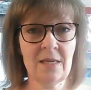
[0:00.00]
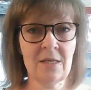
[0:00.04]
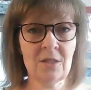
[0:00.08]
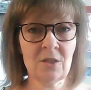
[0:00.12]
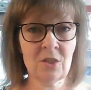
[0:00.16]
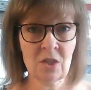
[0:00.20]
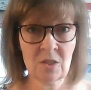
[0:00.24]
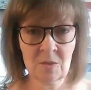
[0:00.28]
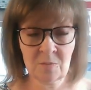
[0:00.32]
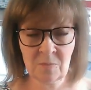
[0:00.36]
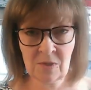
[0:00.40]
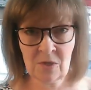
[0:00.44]

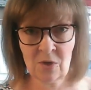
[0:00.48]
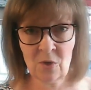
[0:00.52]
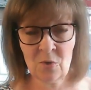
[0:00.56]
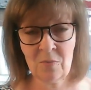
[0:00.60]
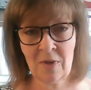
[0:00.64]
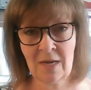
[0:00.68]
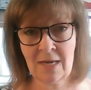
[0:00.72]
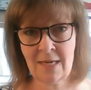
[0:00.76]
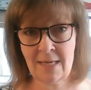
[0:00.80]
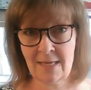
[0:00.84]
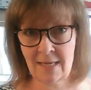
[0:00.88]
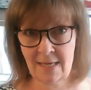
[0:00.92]
just below
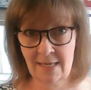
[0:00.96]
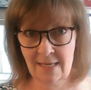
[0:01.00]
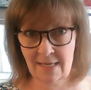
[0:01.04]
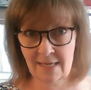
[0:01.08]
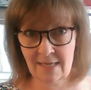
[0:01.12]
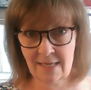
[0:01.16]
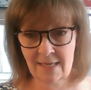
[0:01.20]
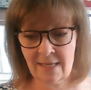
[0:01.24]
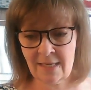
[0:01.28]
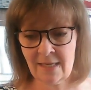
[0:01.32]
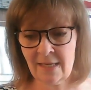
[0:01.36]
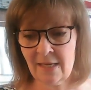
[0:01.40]
my
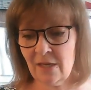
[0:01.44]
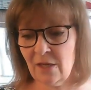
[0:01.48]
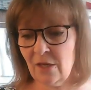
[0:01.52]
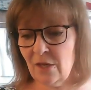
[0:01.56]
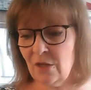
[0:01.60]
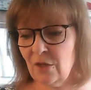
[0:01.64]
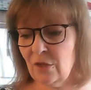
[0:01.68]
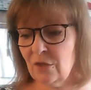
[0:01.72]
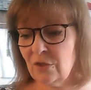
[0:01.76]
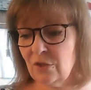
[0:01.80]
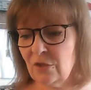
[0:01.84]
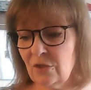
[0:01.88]
knee
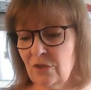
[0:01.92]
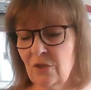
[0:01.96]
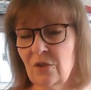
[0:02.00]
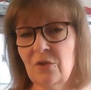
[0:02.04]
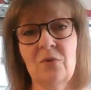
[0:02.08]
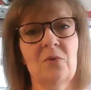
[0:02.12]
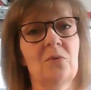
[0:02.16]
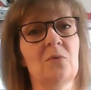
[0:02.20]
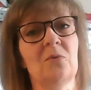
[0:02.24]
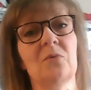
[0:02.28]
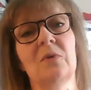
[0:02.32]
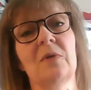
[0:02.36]

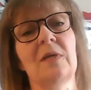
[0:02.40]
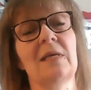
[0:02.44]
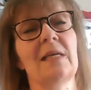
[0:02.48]
so